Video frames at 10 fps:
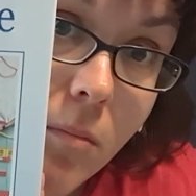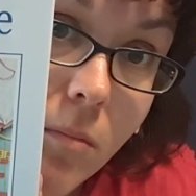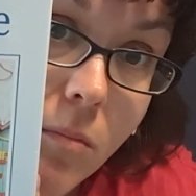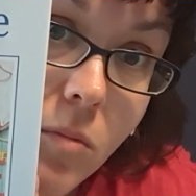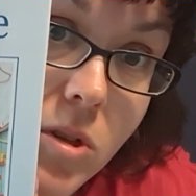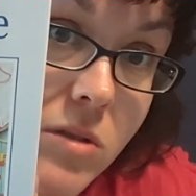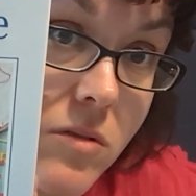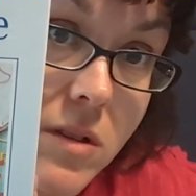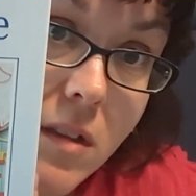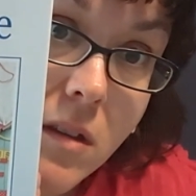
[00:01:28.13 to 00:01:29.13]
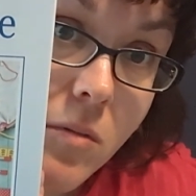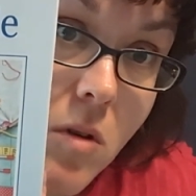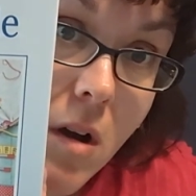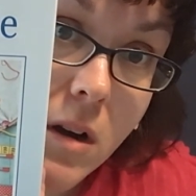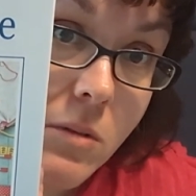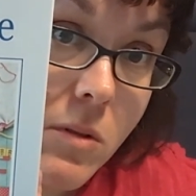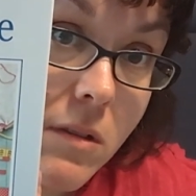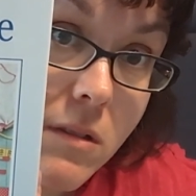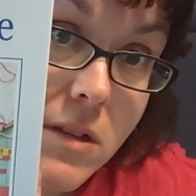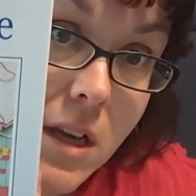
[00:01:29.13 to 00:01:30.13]
which there's nothing wrong
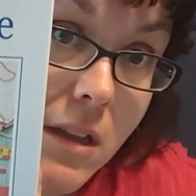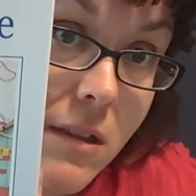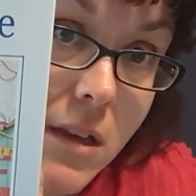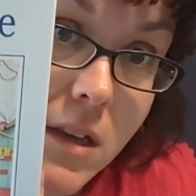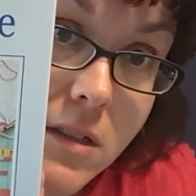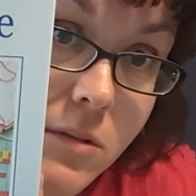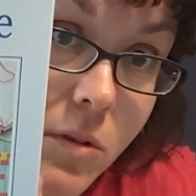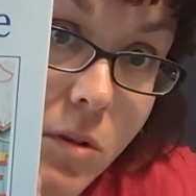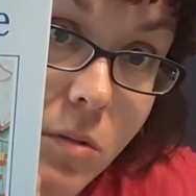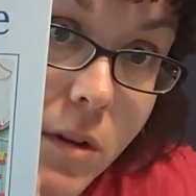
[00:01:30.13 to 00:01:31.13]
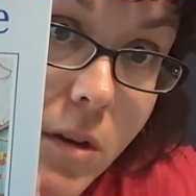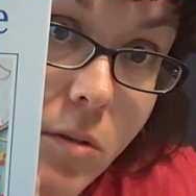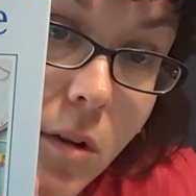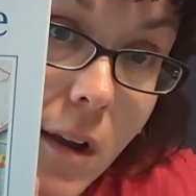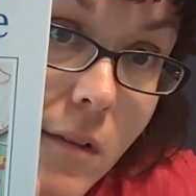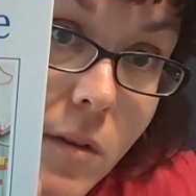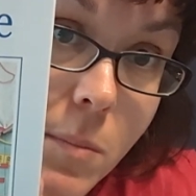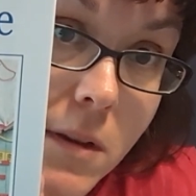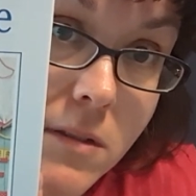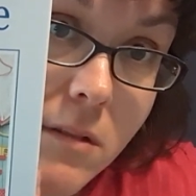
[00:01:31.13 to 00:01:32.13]
with taking the easy road. Not every
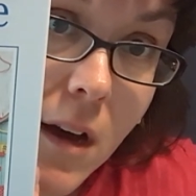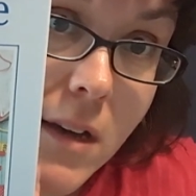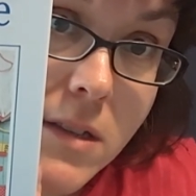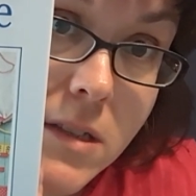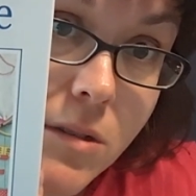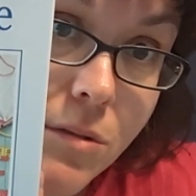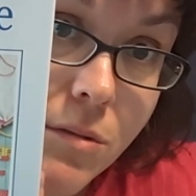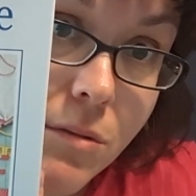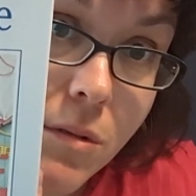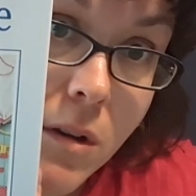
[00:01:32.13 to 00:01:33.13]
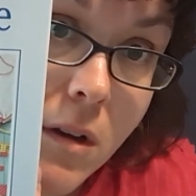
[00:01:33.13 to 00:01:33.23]
puzzle has to